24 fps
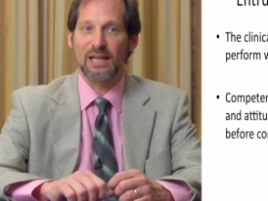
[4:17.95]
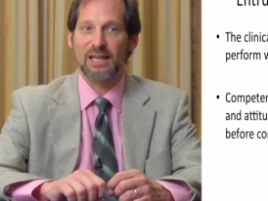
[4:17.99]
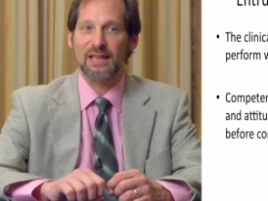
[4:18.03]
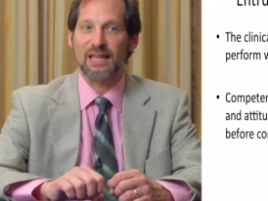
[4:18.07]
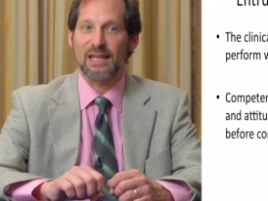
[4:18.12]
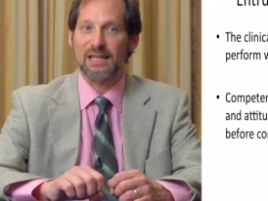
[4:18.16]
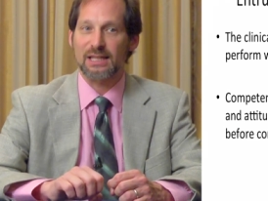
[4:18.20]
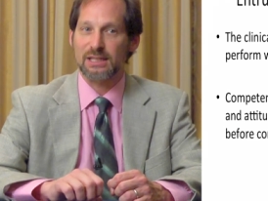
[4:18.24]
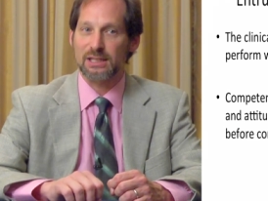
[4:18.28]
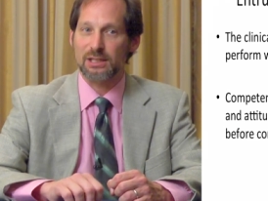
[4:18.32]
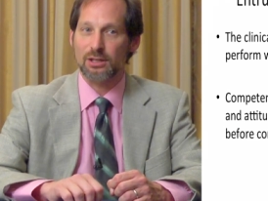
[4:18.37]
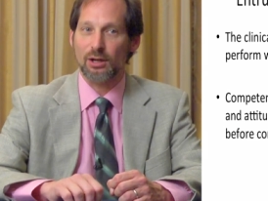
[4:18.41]

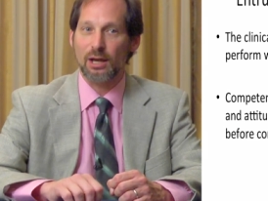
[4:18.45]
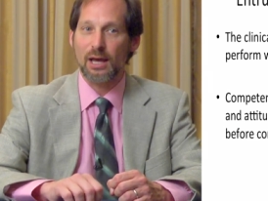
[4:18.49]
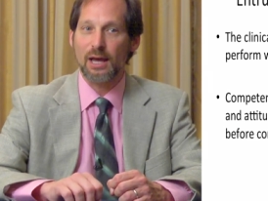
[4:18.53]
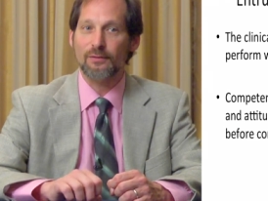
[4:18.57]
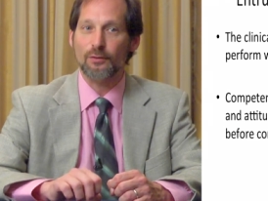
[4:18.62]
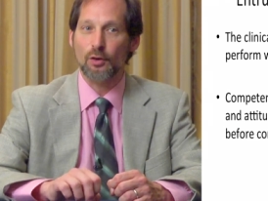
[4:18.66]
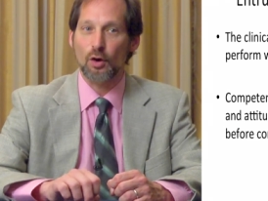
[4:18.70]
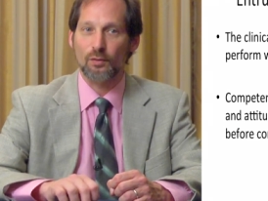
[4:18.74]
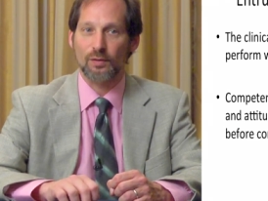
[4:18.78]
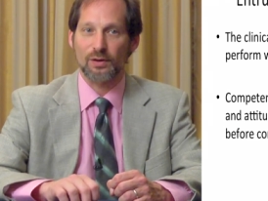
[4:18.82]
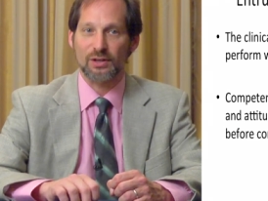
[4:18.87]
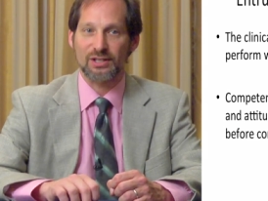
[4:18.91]
They still
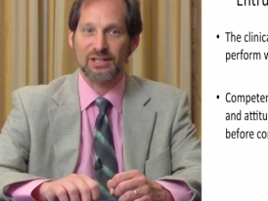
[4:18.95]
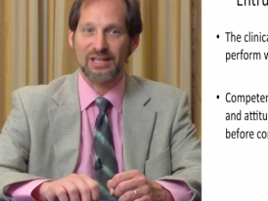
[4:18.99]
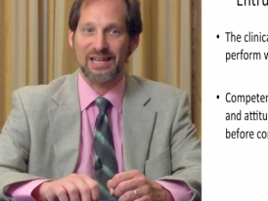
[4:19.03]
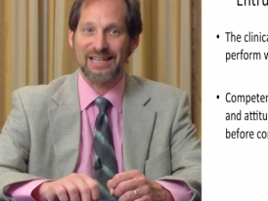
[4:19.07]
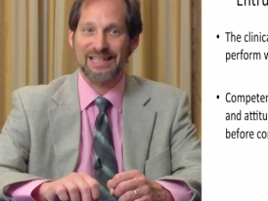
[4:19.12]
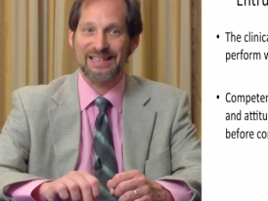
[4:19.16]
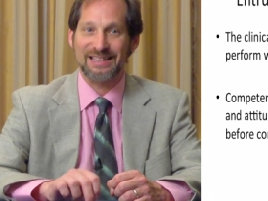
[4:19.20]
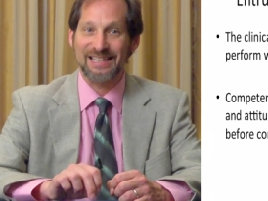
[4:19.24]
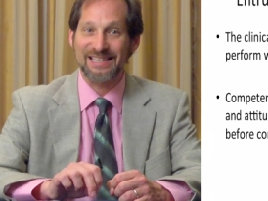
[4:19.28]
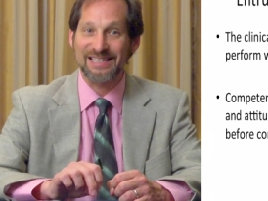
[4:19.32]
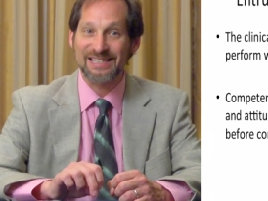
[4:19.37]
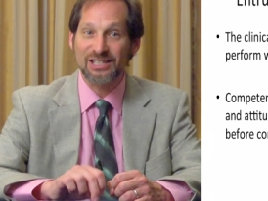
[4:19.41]
have
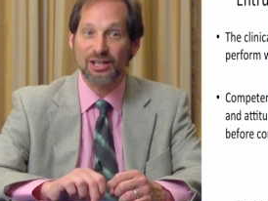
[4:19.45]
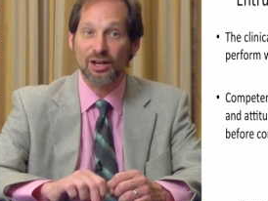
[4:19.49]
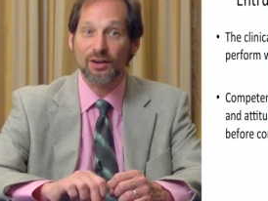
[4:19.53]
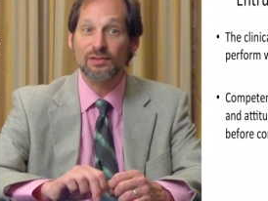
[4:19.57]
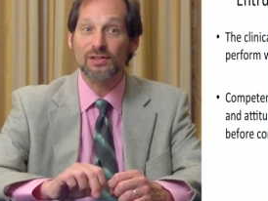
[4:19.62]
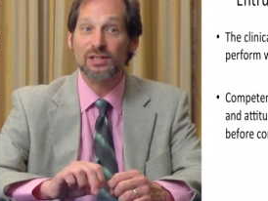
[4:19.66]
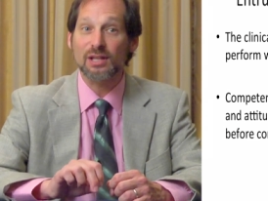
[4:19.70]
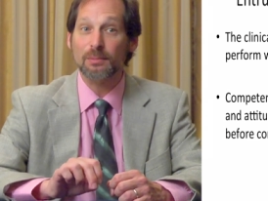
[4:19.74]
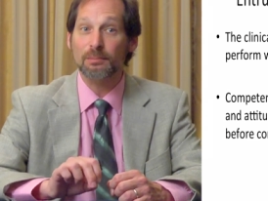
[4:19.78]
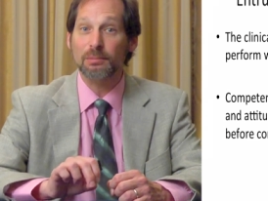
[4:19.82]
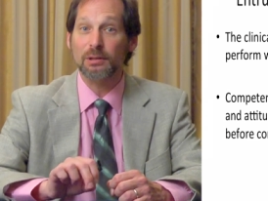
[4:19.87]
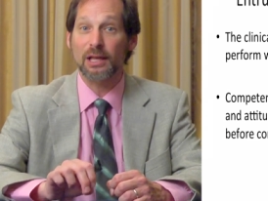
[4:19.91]
oversight. They still
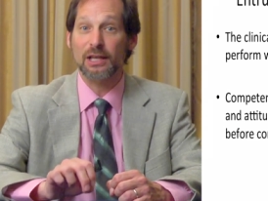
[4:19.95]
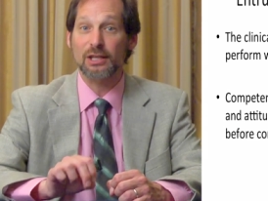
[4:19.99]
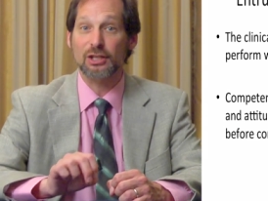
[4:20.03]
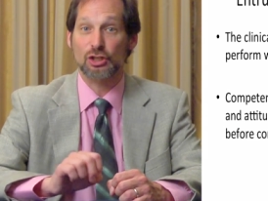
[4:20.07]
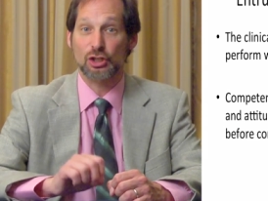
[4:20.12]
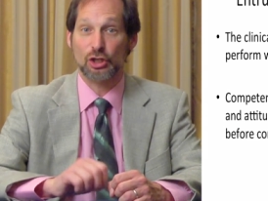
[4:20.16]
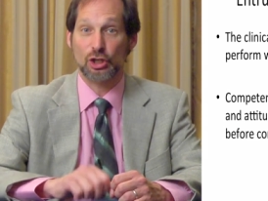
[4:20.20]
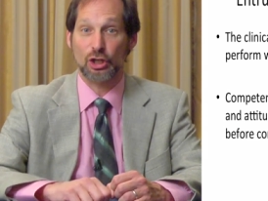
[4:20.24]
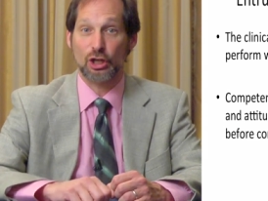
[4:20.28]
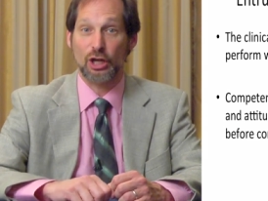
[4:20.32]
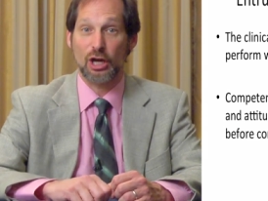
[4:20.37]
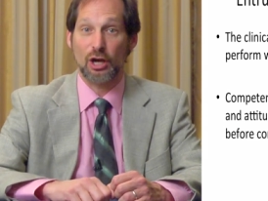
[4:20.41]
have some place
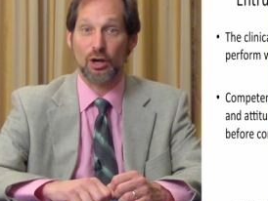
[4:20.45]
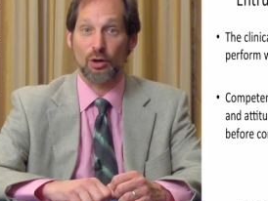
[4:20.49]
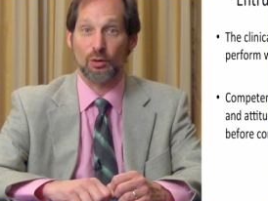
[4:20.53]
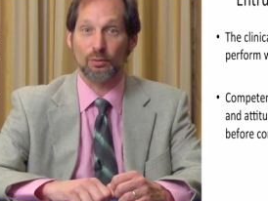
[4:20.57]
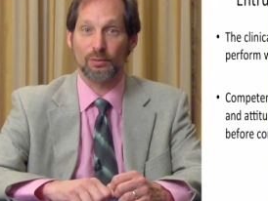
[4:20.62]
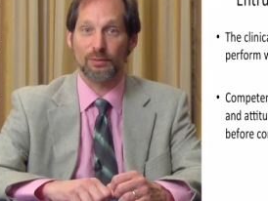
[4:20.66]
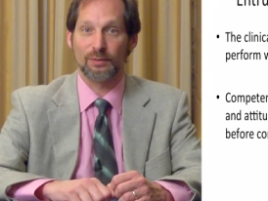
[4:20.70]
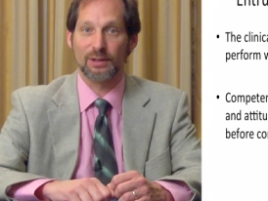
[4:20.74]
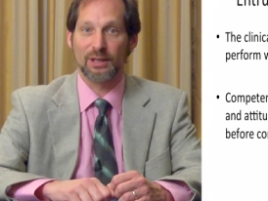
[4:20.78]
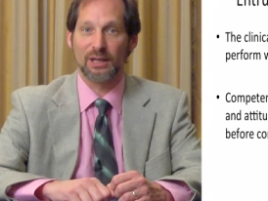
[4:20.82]
to go,